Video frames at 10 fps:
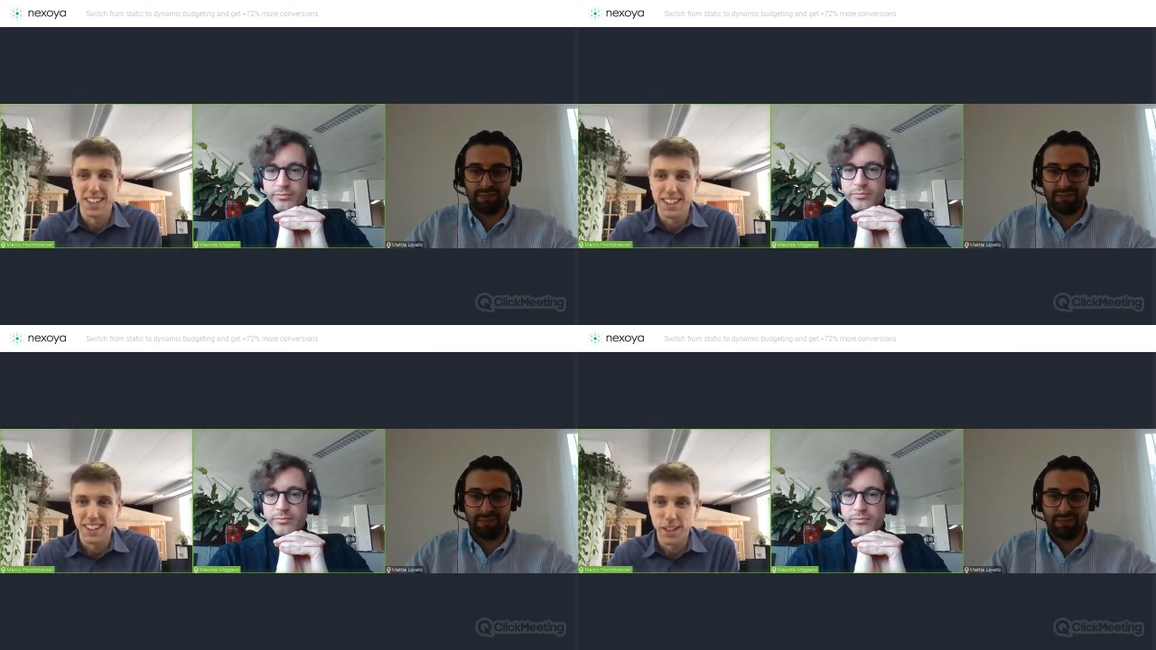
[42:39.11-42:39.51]

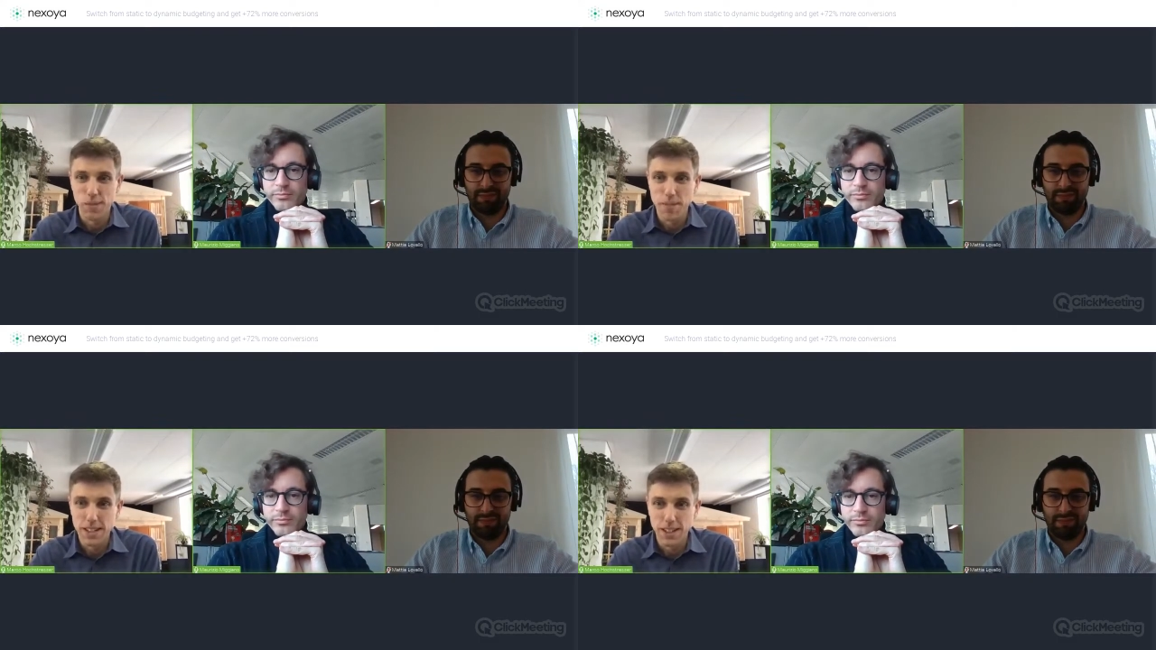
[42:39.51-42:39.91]

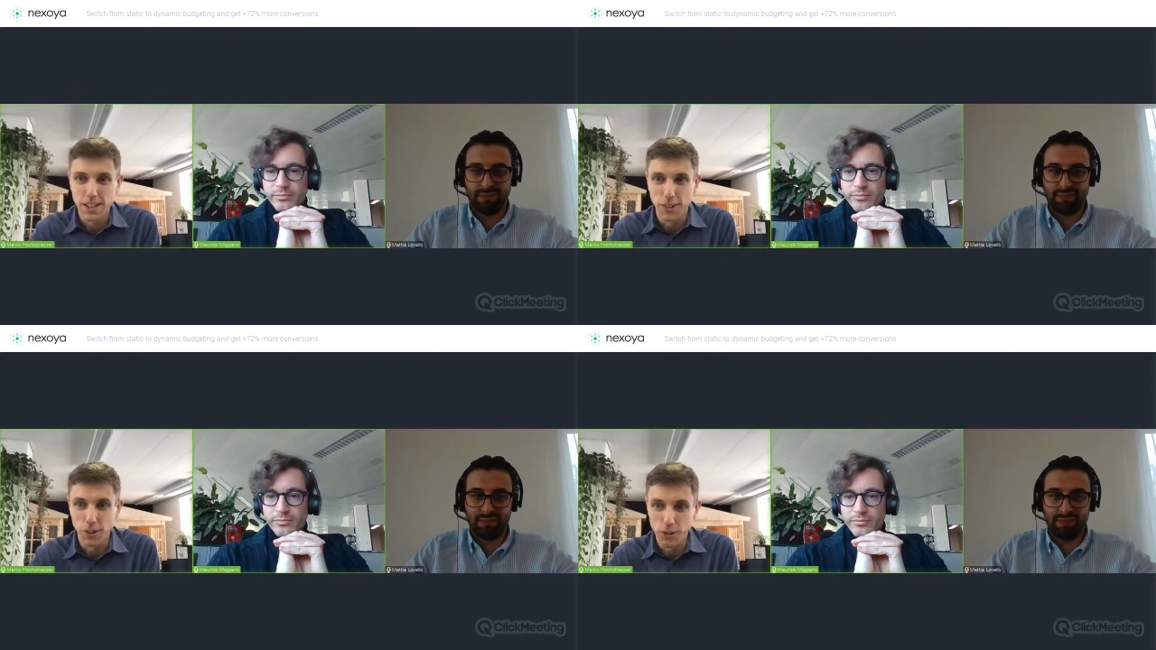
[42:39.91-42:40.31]
Speaker 1: Um, I see
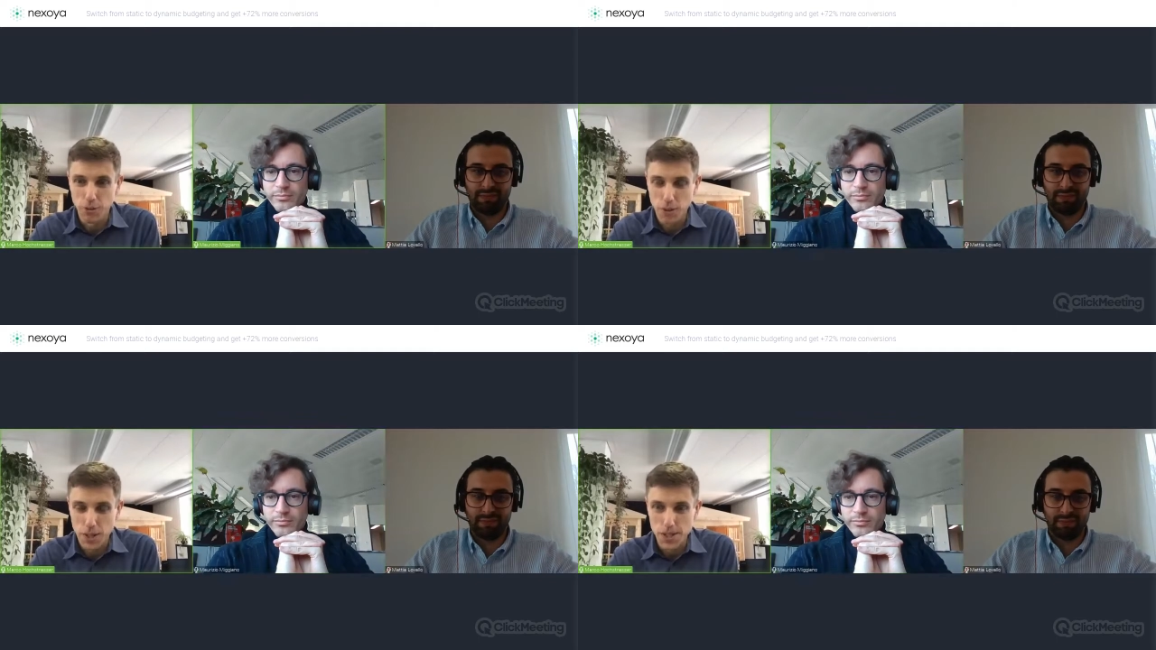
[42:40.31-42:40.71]
now a lot of
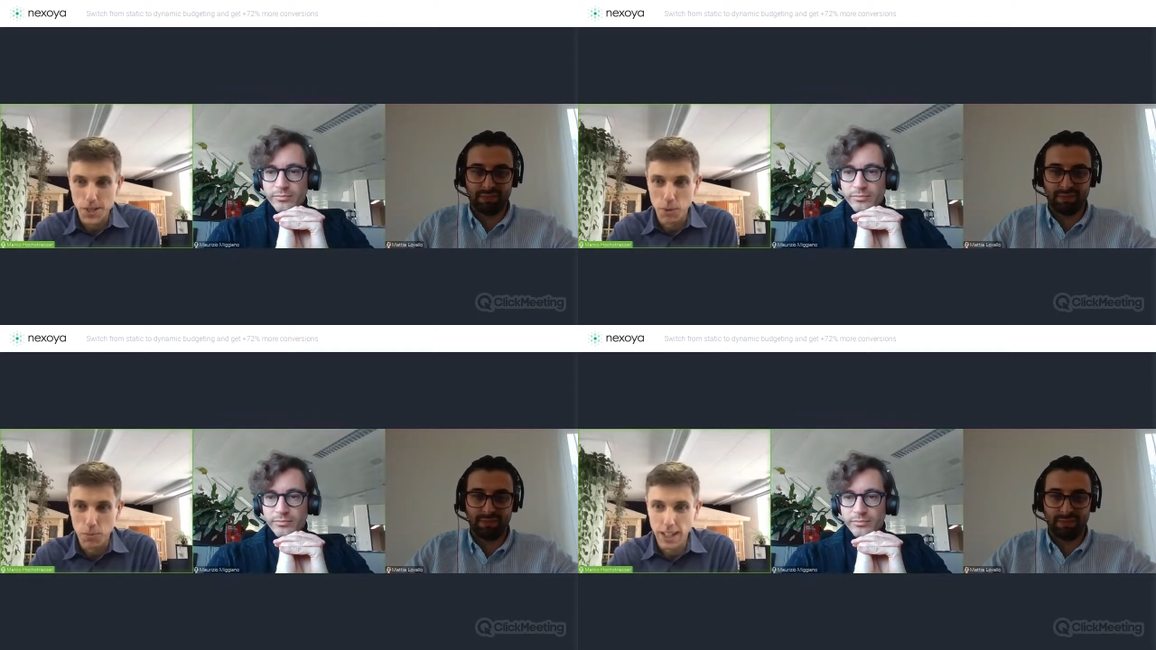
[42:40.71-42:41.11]
questions
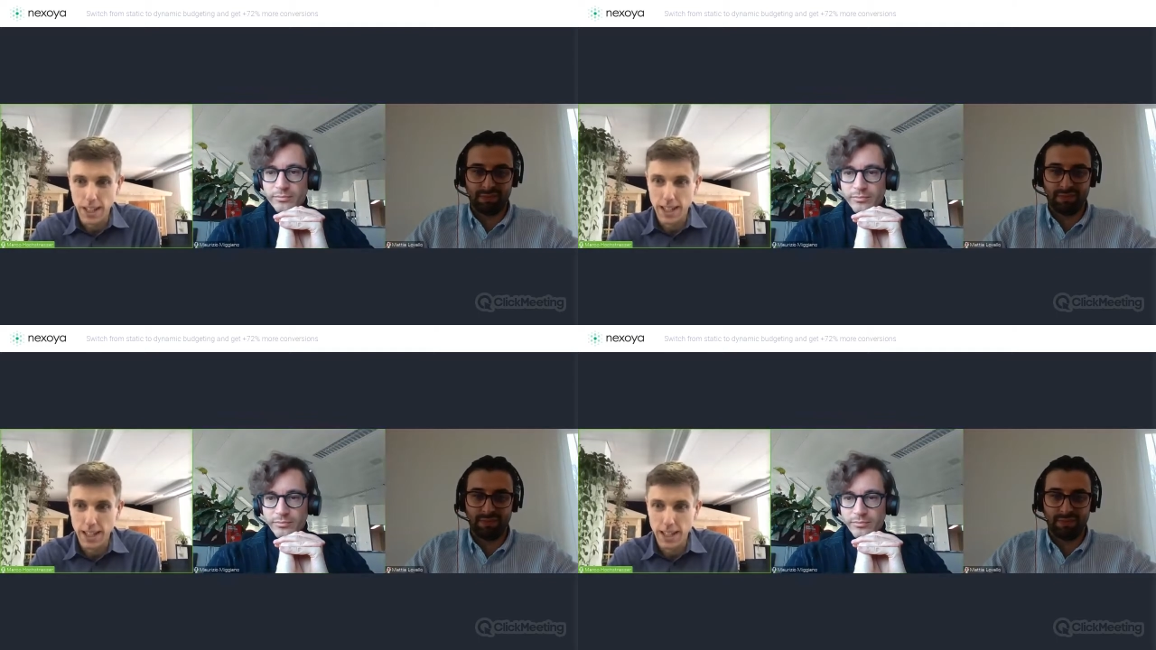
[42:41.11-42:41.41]
coming in.